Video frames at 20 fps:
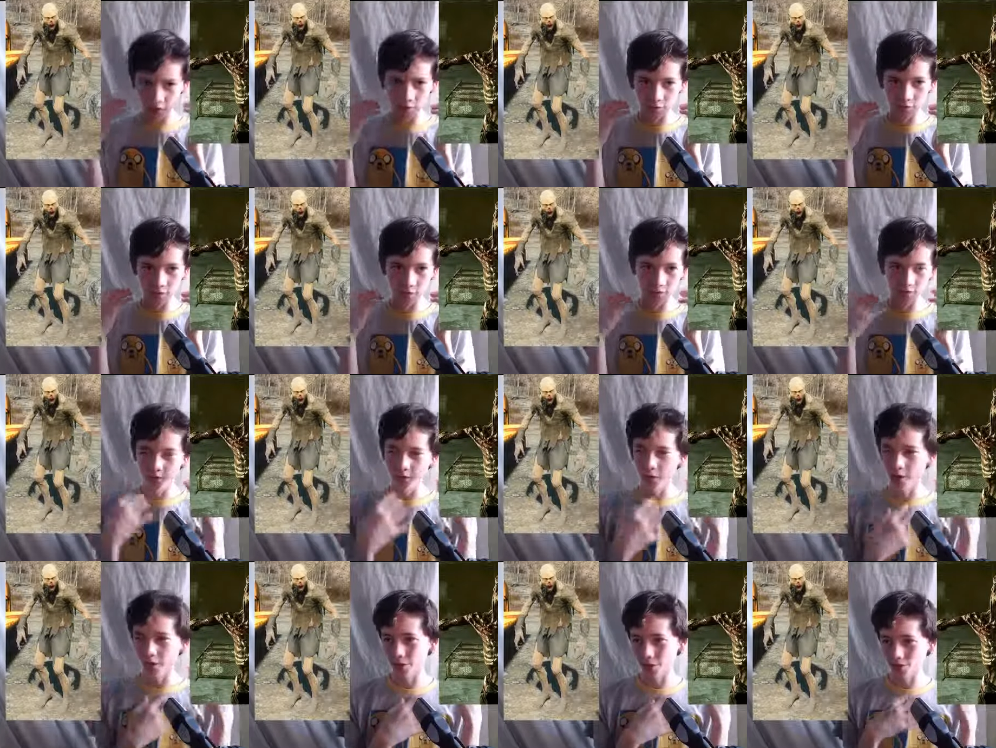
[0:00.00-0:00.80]
whereas
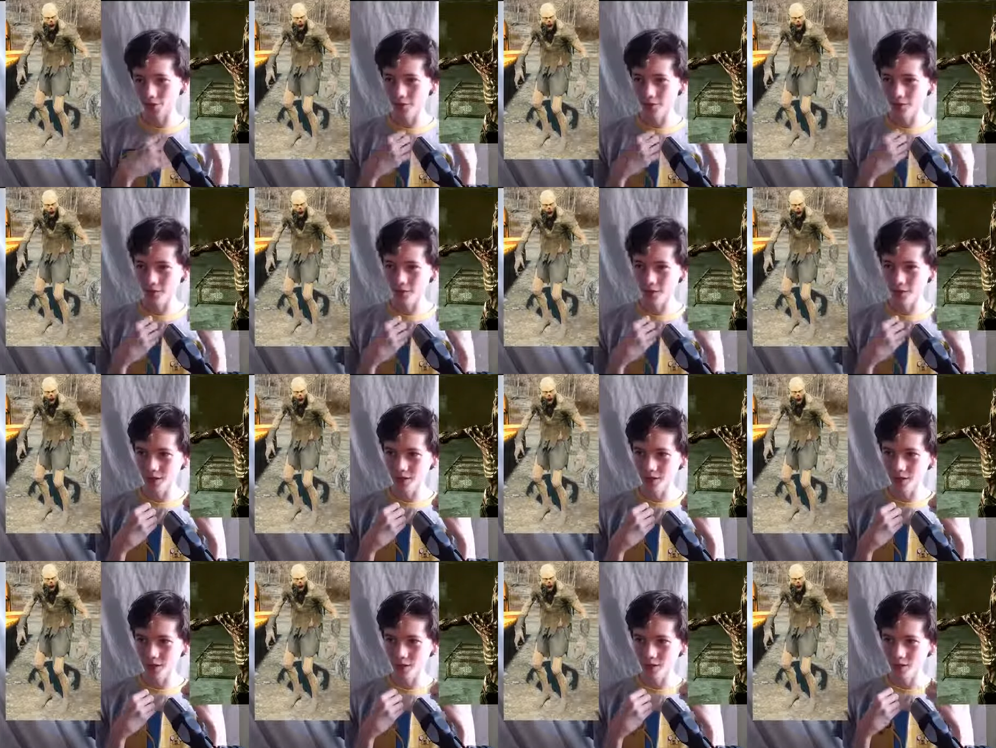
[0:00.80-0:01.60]
Fallout 3 is
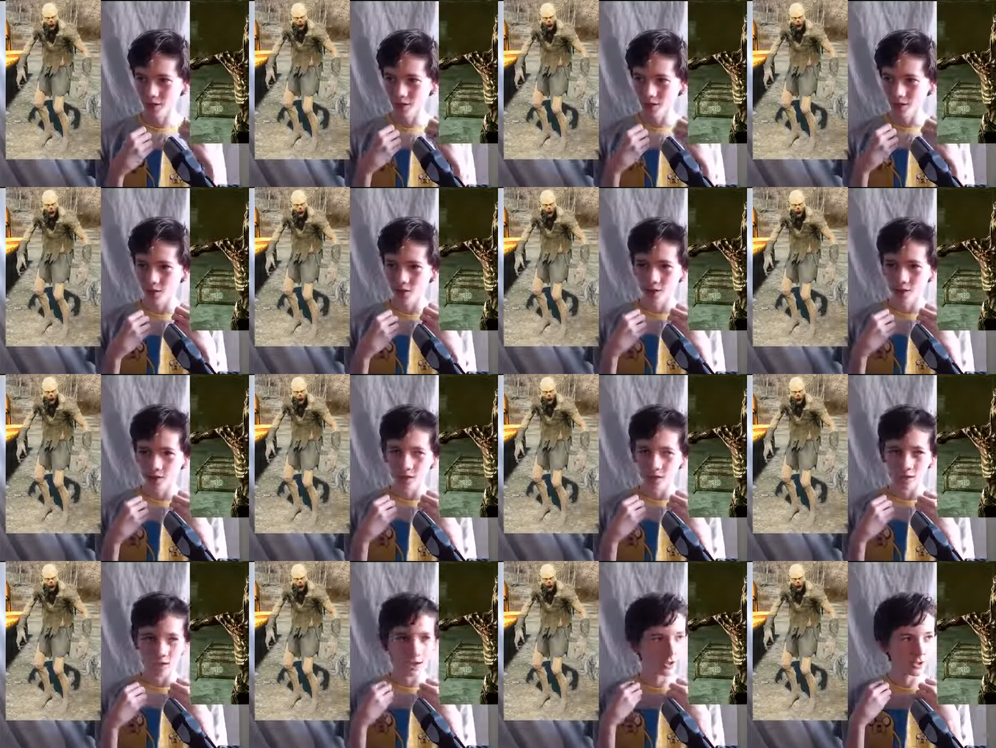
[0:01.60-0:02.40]
like,
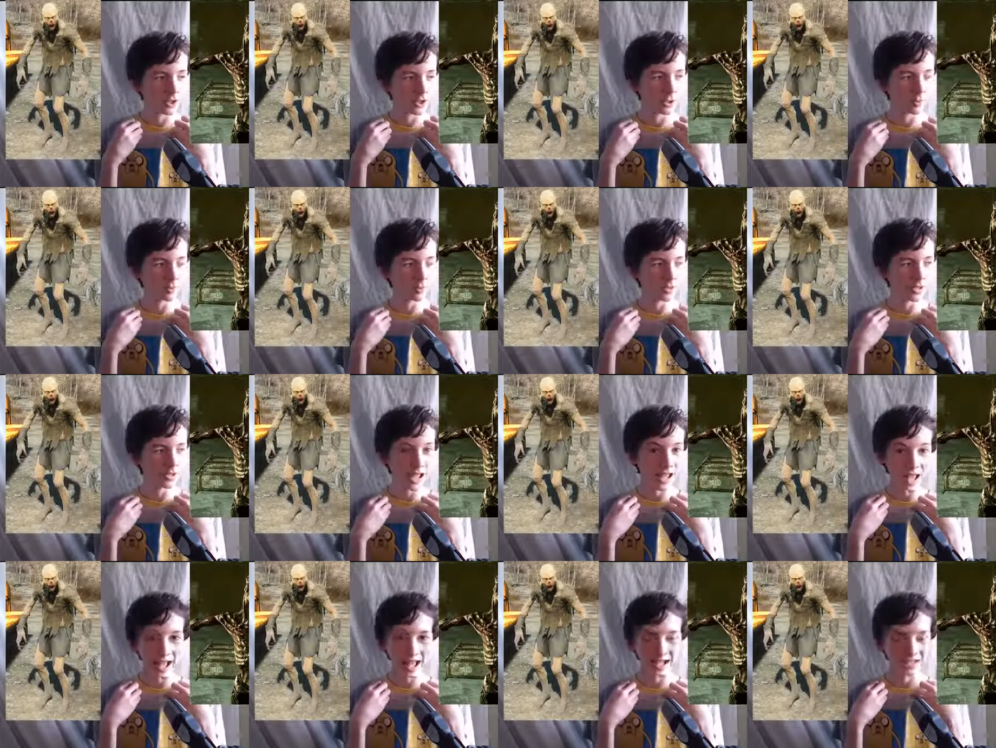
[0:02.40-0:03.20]
it could be in
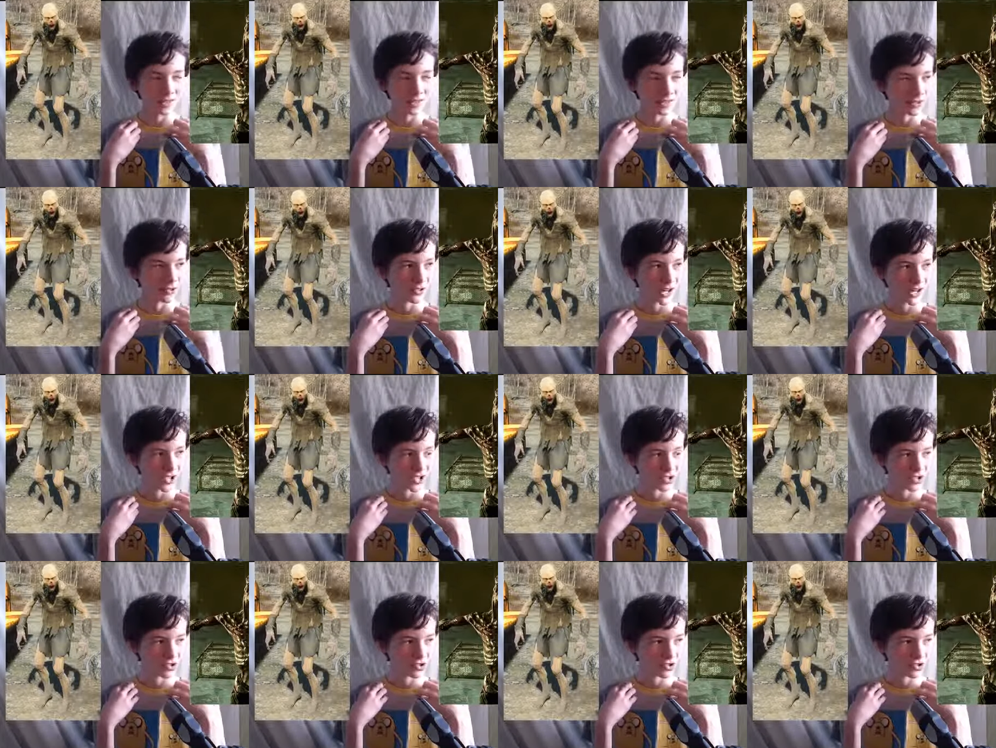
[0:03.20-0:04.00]
any
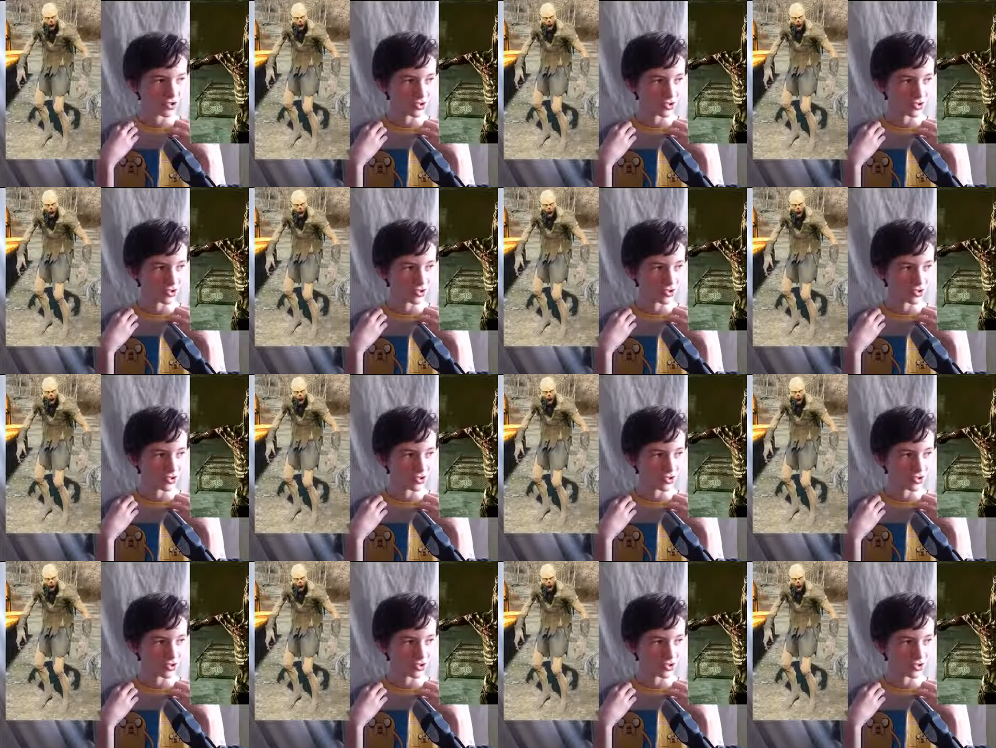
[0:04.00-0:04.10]
direction.